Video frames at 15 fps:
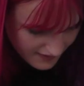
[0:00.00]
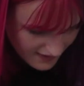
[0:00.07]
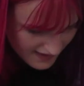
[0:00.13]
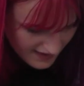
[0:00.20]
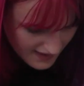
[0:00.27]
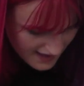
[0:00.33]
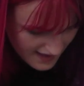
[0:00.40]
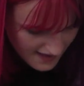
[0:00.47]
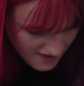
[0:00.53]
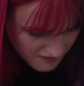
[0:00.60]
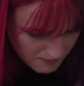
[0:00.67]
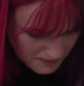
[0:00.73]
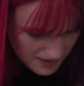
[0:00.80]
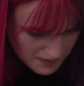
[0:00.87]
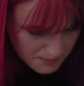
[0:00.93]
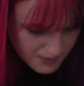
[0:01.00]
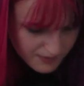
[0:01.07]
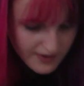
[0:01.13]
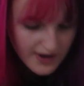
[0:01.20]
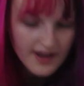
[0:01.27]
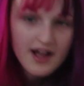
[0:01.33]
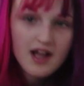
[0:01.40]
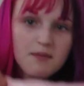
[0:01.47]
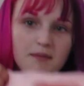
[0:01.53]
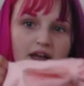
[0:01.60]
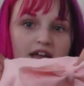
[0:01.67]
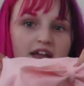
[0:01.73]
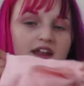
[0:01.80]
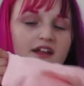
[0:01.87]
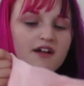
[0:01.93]
I have my beret I
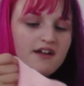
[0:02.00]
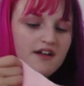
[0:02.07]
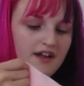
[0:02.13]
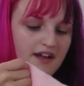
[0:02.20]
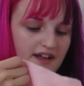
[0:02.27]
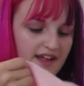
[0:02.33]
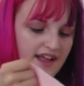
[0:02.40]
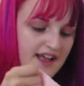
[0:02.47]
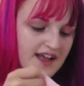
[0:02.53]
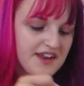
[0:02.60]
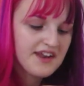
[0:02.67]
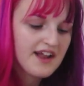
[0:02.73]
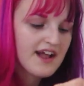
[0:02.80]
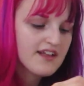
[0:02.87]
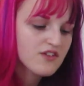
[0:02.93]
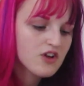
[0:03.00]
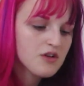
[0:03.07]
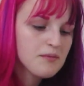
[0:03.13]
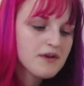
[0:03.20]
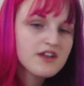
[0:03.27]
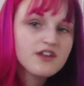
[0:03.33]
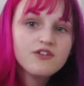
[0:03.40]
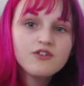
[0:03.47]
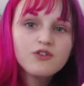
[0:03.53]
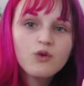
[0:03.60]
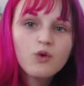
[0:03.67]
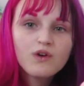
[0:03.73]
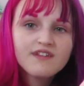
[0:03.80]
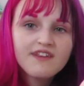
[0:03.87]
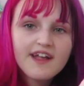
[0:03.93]
made, and it has all my
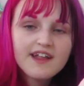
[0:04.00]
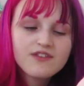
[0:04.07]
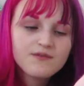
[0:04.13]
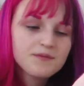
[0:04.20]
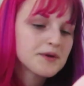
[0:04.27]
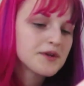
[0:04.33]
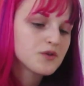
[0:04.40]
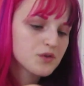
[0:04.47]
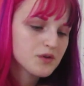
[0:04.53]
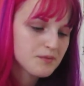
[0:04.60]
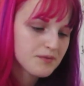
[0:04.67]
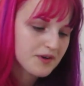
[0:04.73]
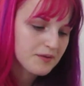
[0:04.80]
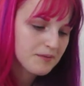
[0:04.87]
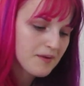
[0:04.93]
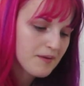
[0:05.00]
unicorn lights from my dorm room.